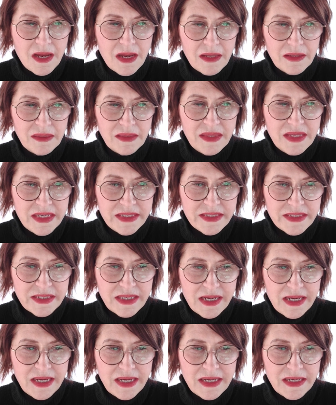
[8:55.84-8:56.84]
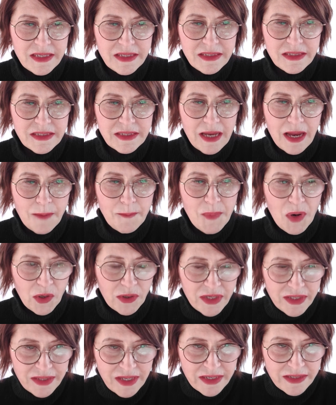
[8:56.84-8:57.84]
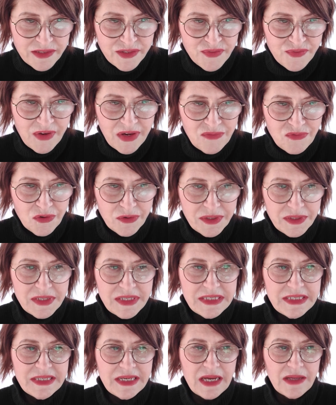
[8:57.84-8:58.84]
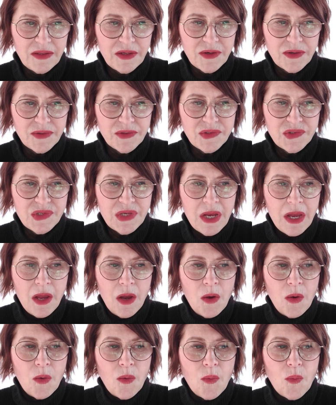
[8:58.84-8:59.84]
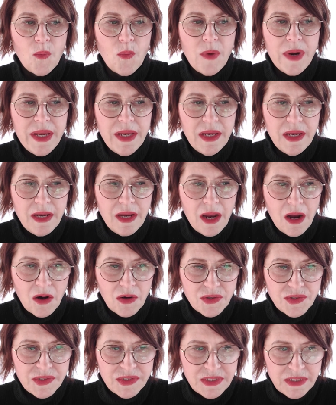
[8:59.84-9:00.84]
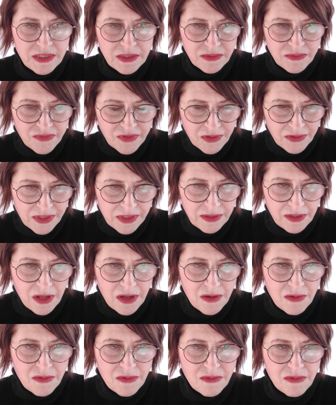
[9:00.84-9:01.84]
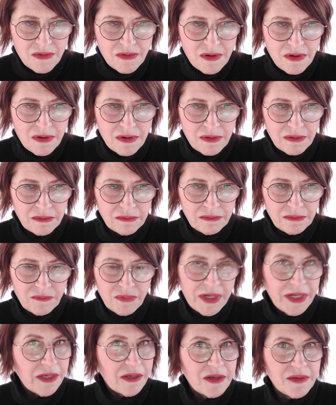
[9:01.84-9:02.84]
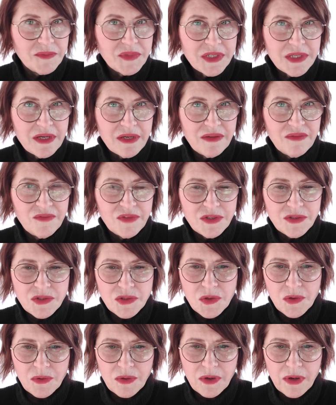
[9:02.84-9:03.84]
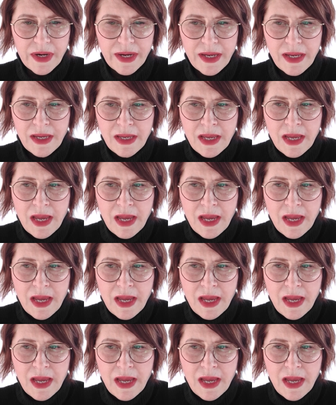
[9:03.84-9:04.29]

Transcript: this is a market that is favoring the sellers. We are still very low when it comes to inventory.